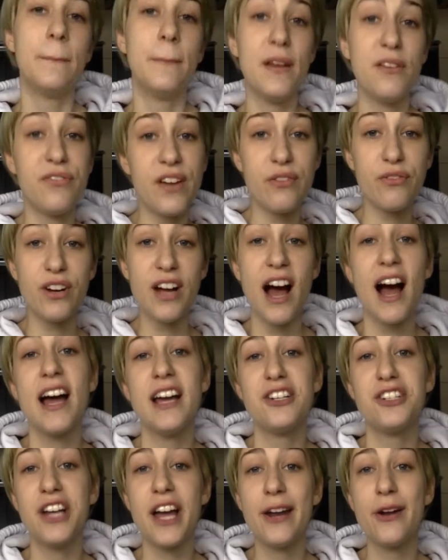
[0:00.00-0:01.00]
My favorite
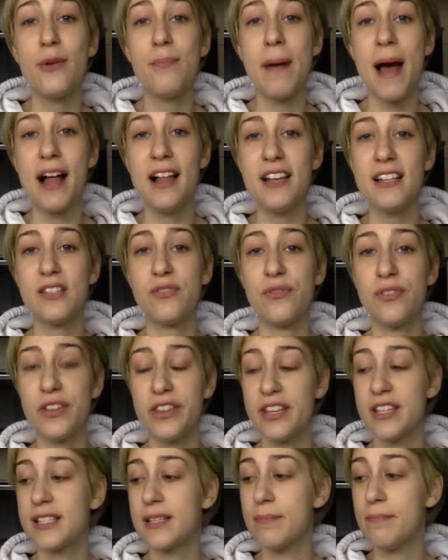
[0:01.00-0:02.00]
eyeshadow palettes for
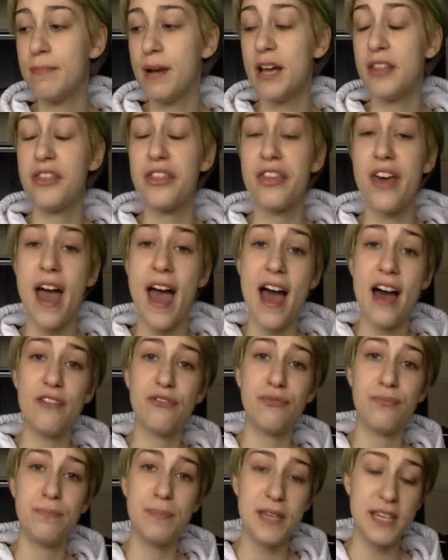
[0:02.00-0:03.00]
this month
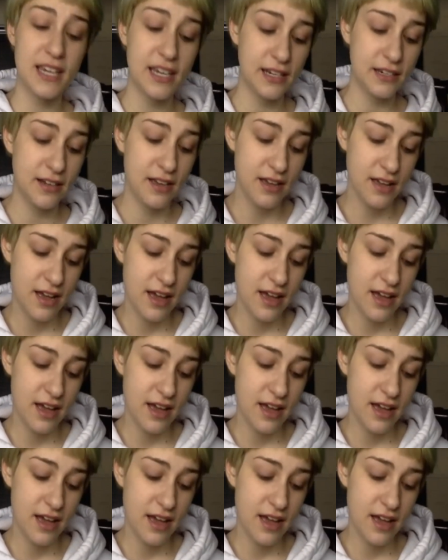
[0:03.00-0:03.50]
have been